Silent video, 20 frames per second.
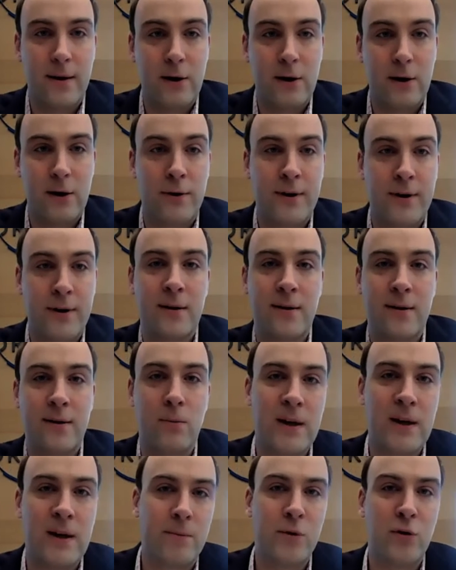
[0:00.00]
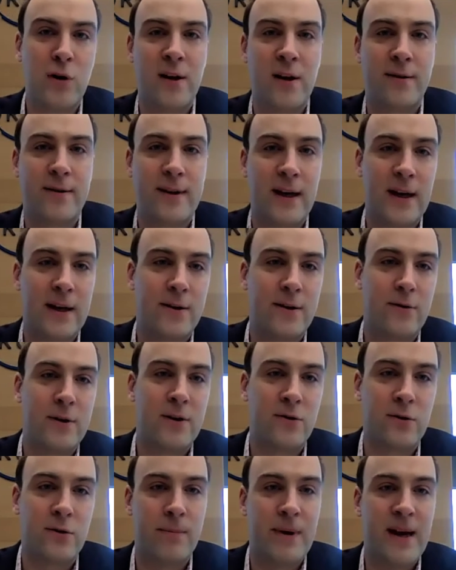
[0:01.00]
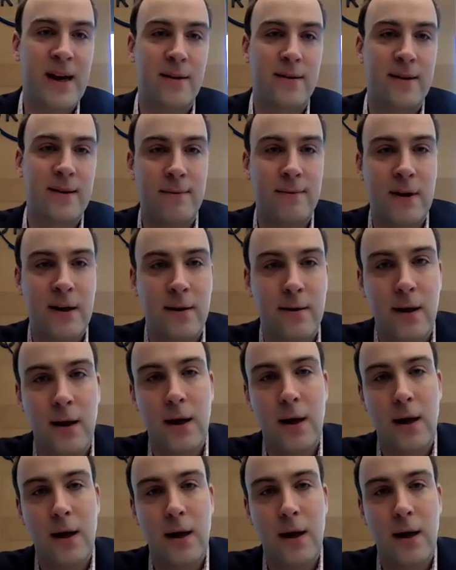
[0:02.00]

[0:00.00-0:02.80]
their holdings away from real estate, traditional bank savings,